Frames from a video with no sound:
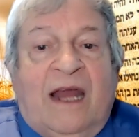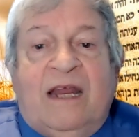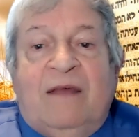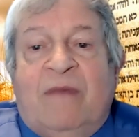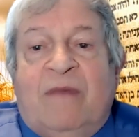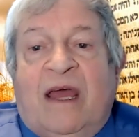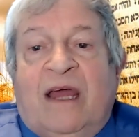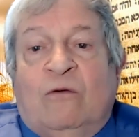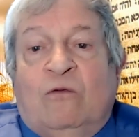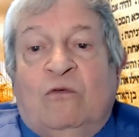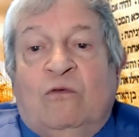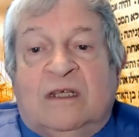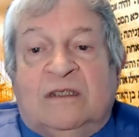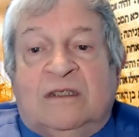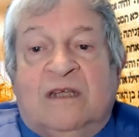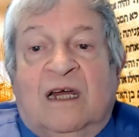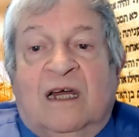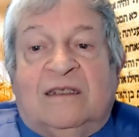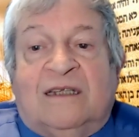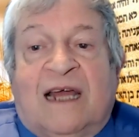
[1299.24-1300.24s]
Any man who
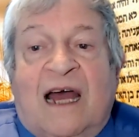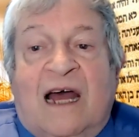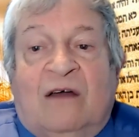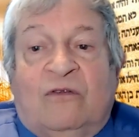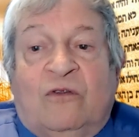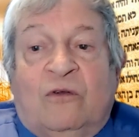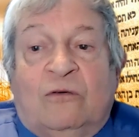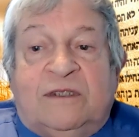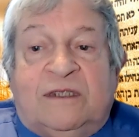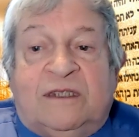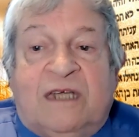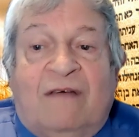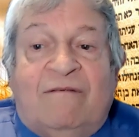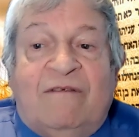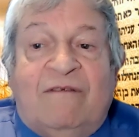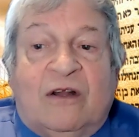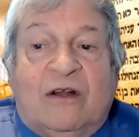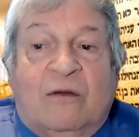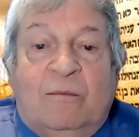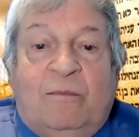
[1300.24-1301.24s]
does not count those
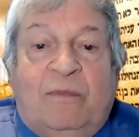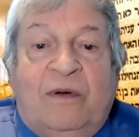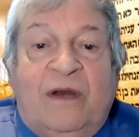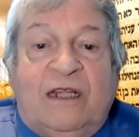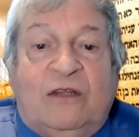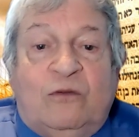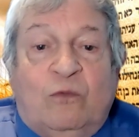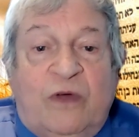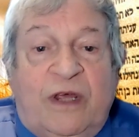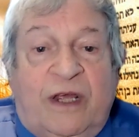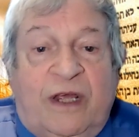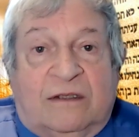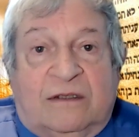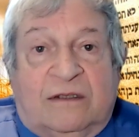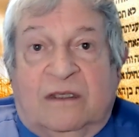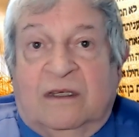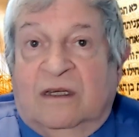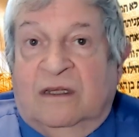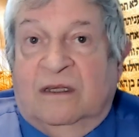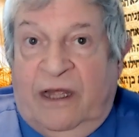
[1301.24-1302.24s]
seven complete
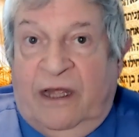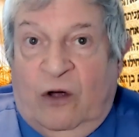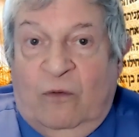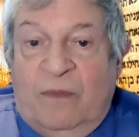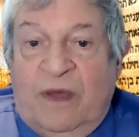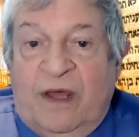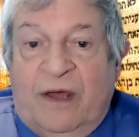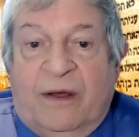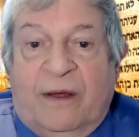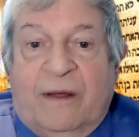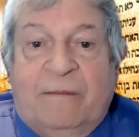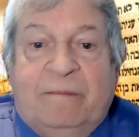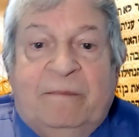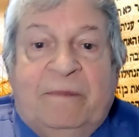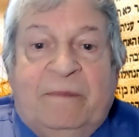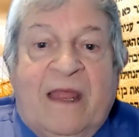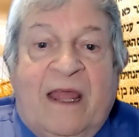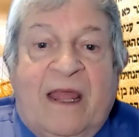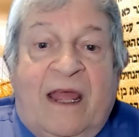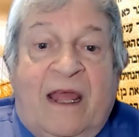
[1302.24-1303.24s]
weeks, the Omer,
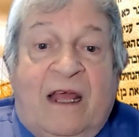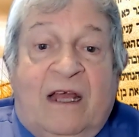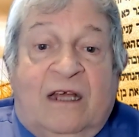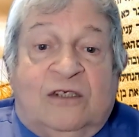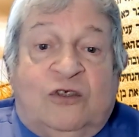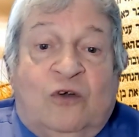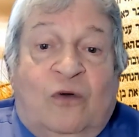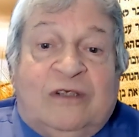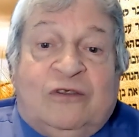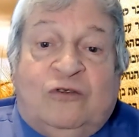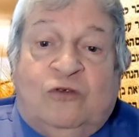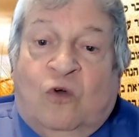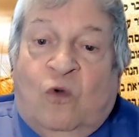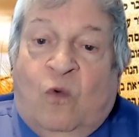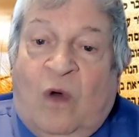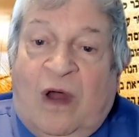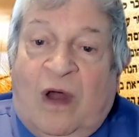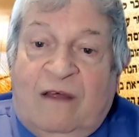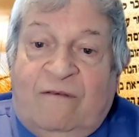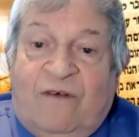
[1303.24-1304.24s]
so as to
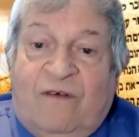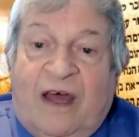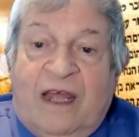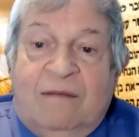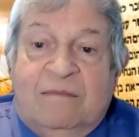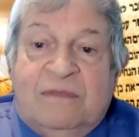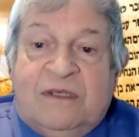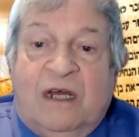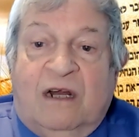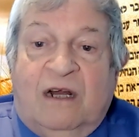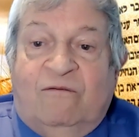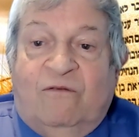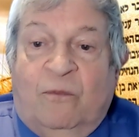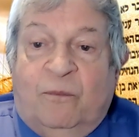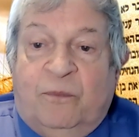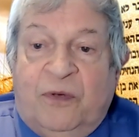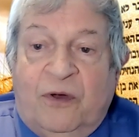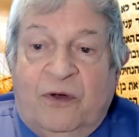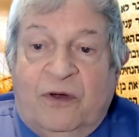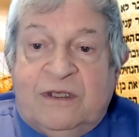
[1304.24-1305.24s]
qualify himself
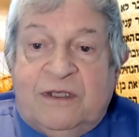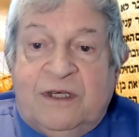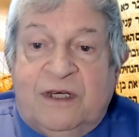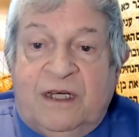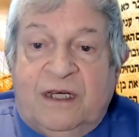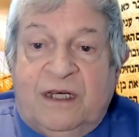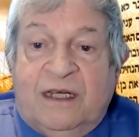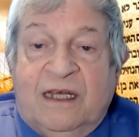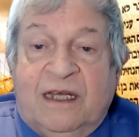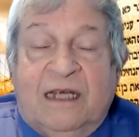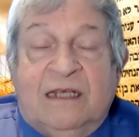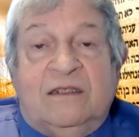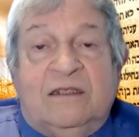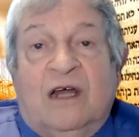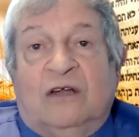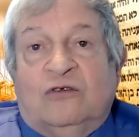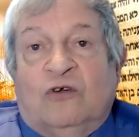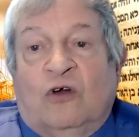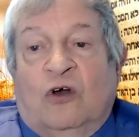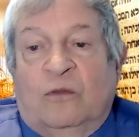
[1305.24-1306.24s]
for purity, is
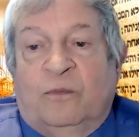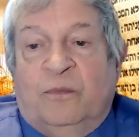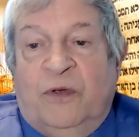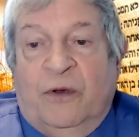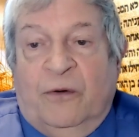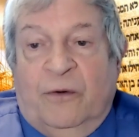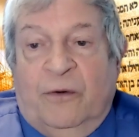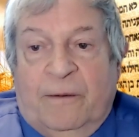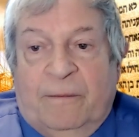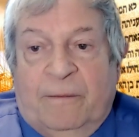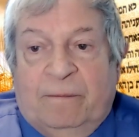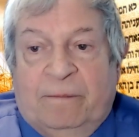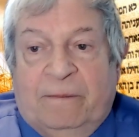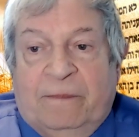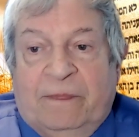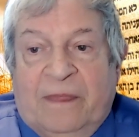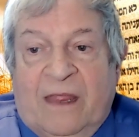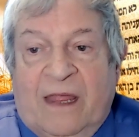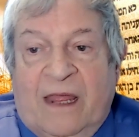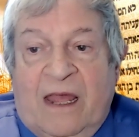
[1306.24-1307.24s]
not called pure.
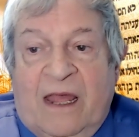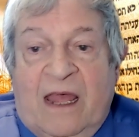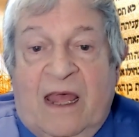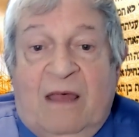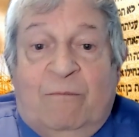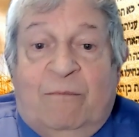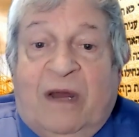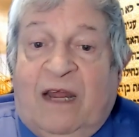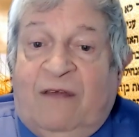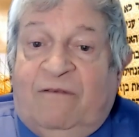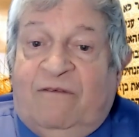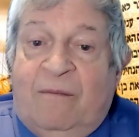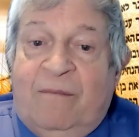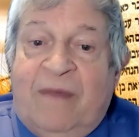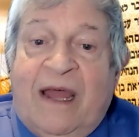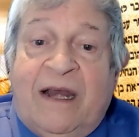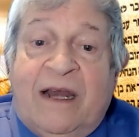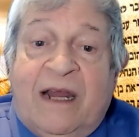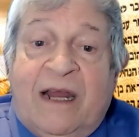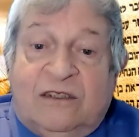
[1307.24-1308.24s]
But if a
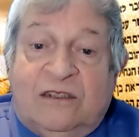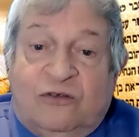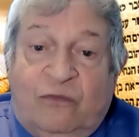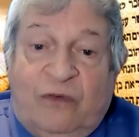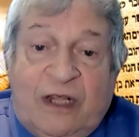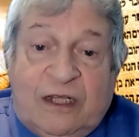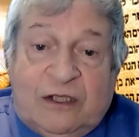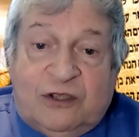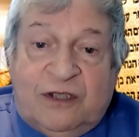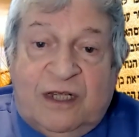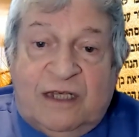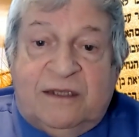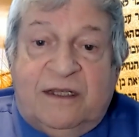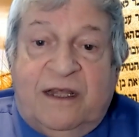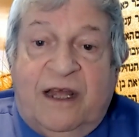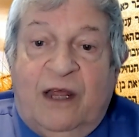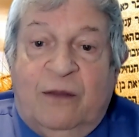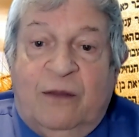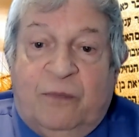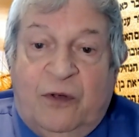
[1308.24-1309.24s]
man has reached
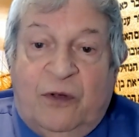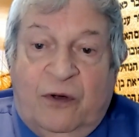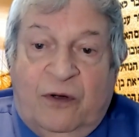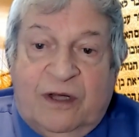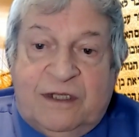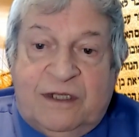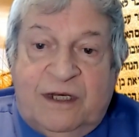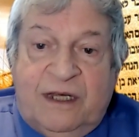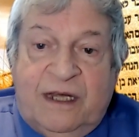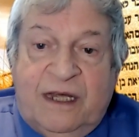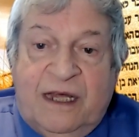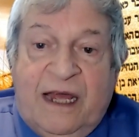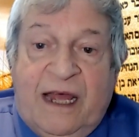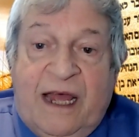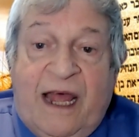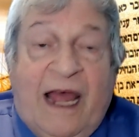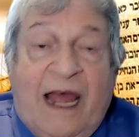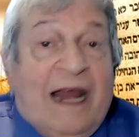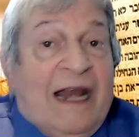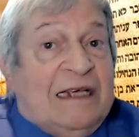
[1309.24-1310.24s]
this day in purity
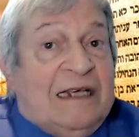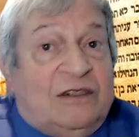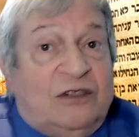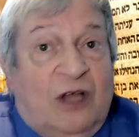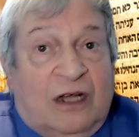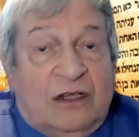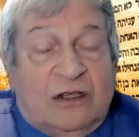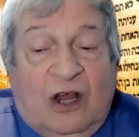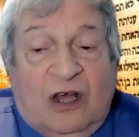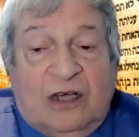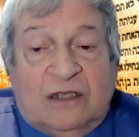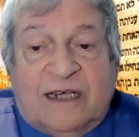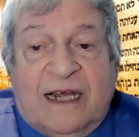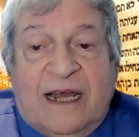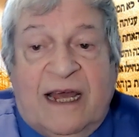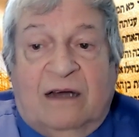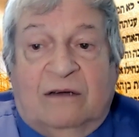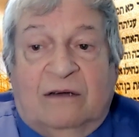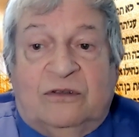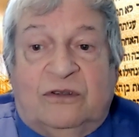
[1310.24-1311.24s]
and has not
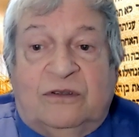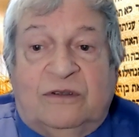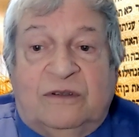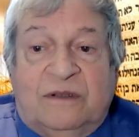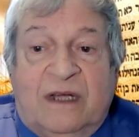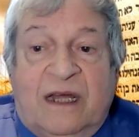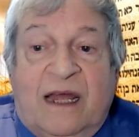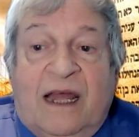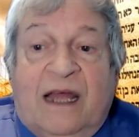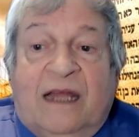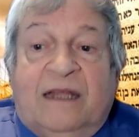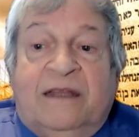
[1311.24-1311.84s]
lost counts,